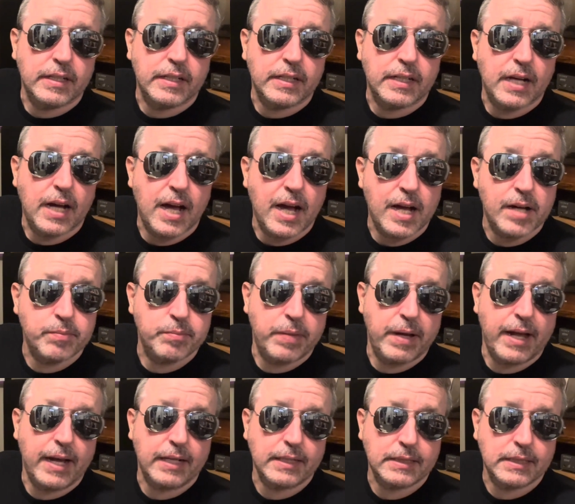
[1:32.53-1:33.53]

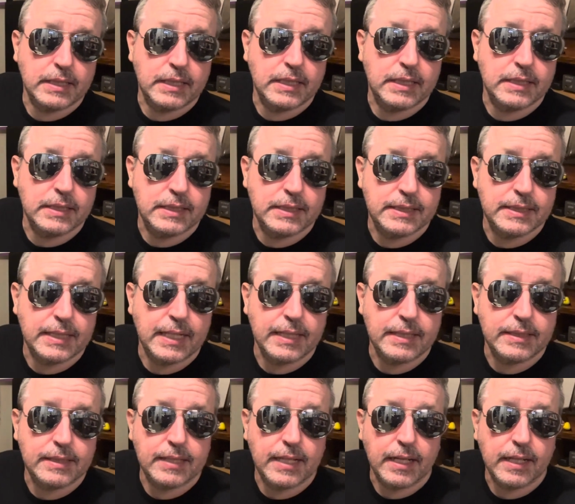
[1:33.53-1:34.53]
compact cassette
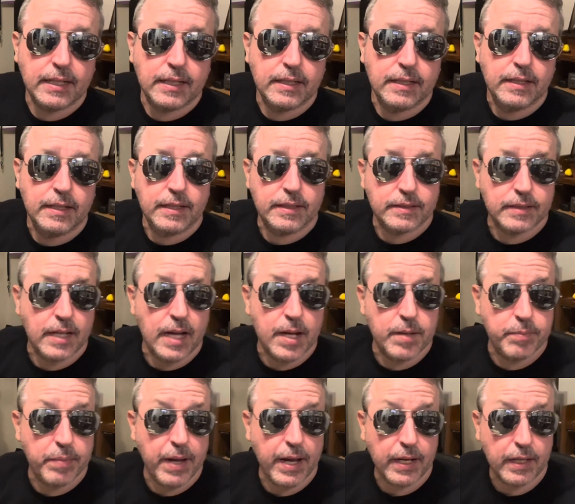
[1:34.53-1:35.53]
deck. It's
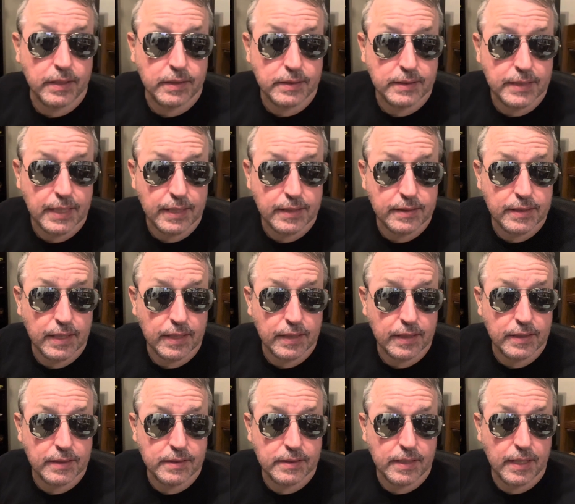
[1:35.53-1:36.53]
compact cassette deck.
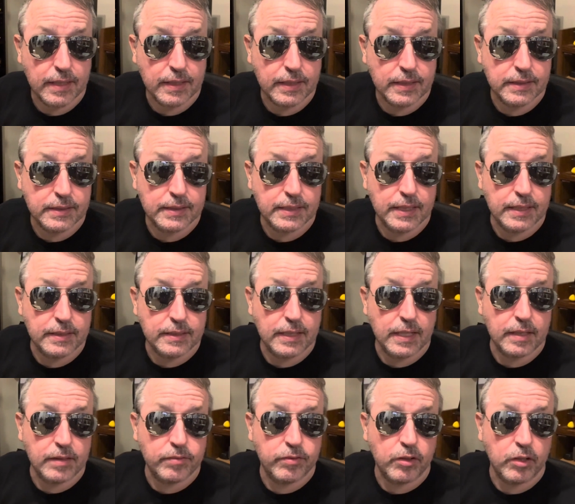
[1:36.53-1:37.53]
It's not a cassette
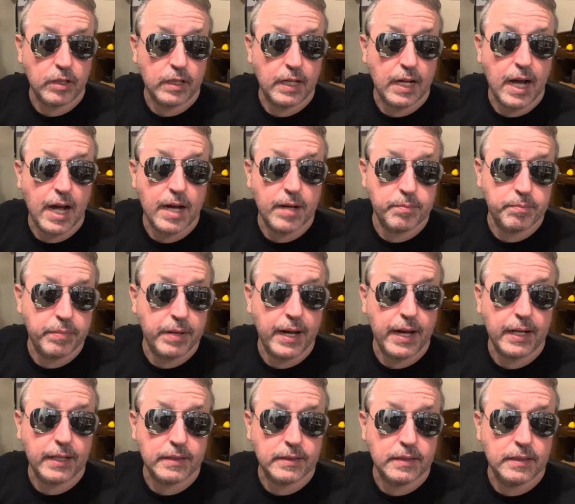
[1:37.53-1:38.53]
deck for
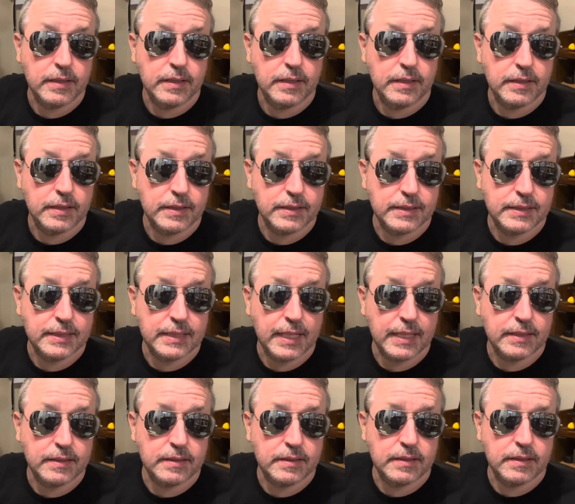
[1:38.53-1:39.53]
compact
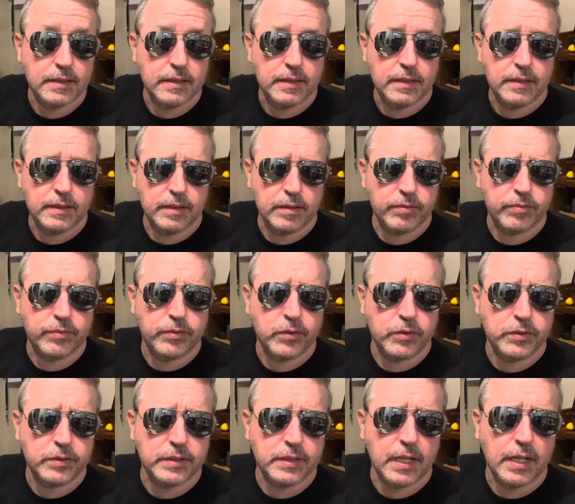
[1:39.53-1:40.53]
cassettes. They're
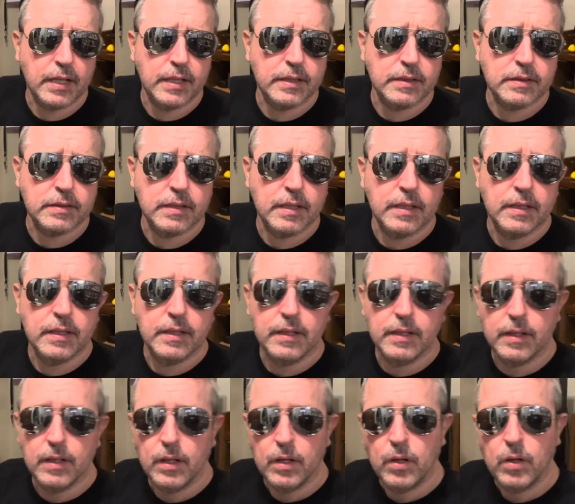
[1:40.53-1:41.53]
full sized.
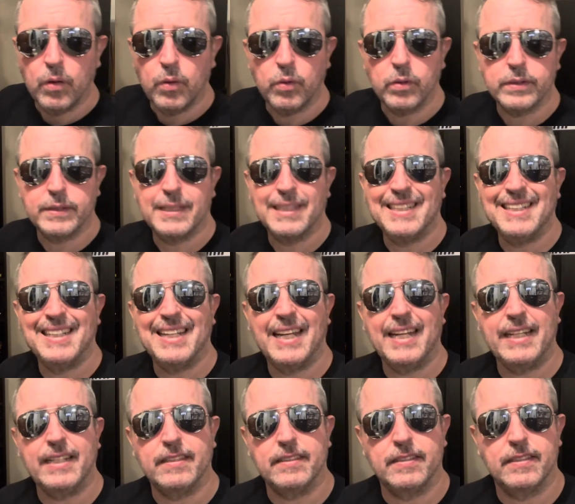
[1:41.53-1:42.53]
Well,
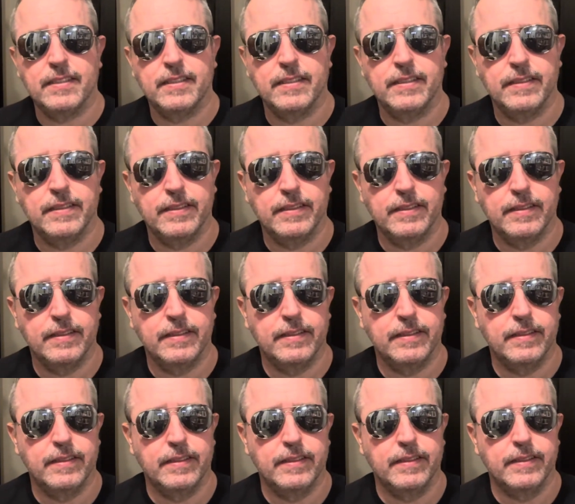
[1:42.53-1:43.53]
tonight,
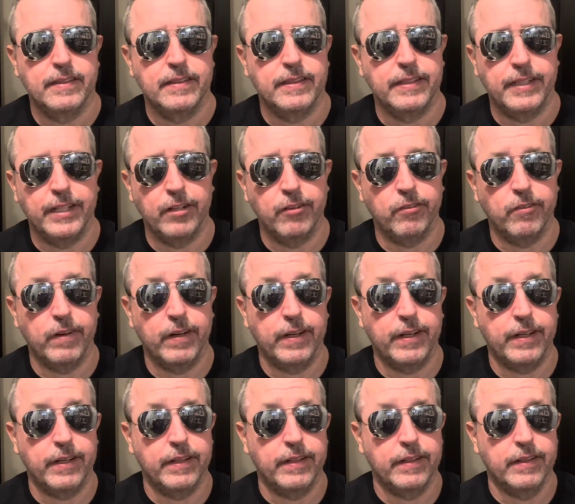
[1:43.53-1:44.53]
get
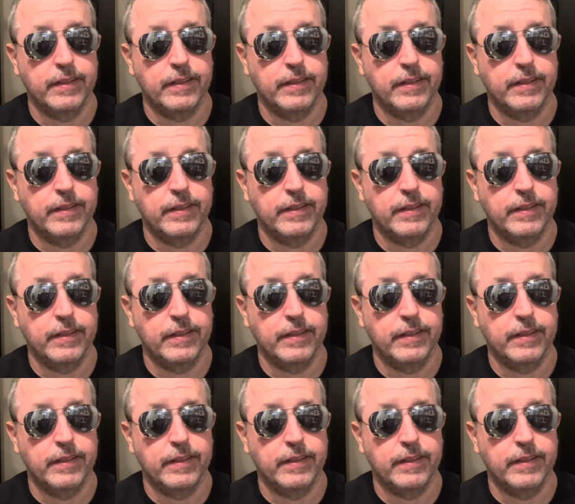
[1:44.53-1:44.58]
ready.